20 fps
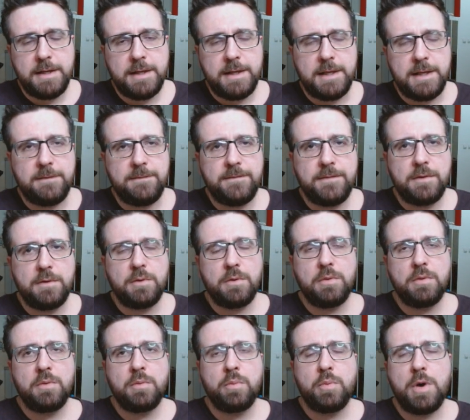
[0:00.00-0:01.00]
If
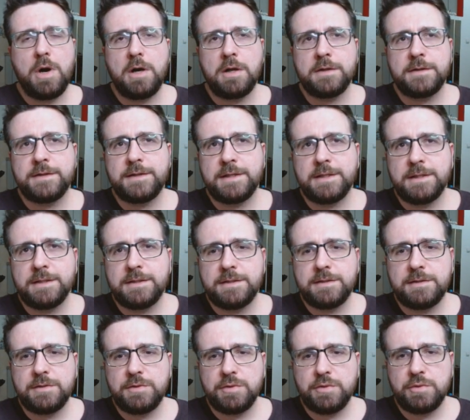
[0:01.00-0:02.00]
you wanted
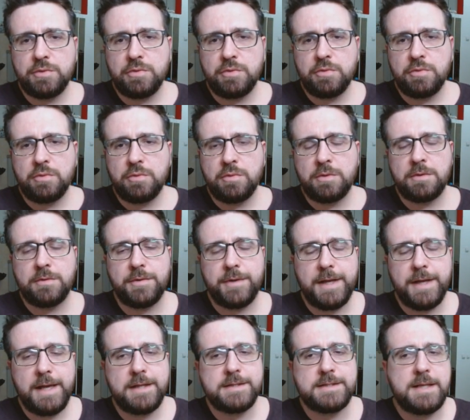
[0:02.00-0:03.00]
to create